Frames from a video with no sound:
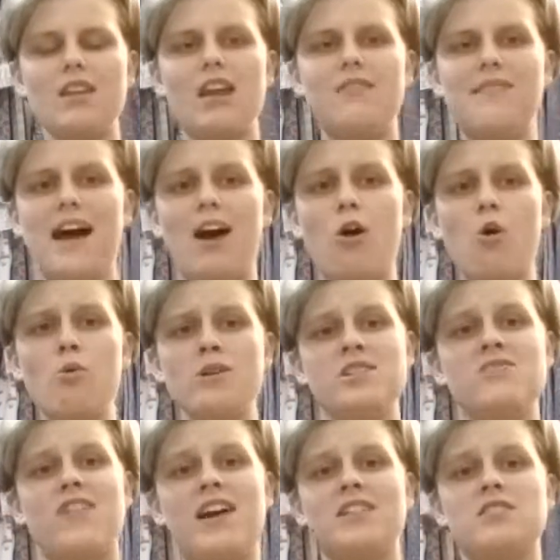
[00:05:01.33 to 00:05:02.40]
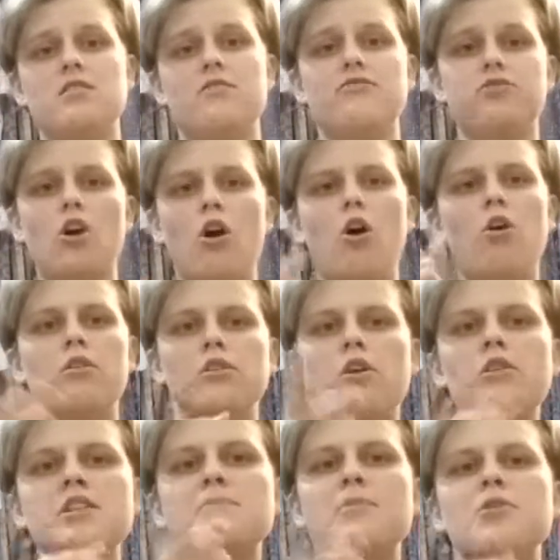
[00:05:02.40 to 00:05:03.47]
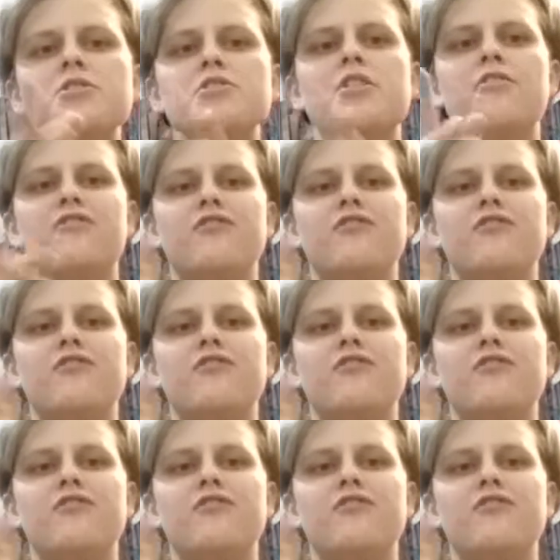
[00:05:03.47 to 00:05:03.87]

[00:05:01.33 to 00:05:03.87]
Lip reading: that always finds the flaw and always points our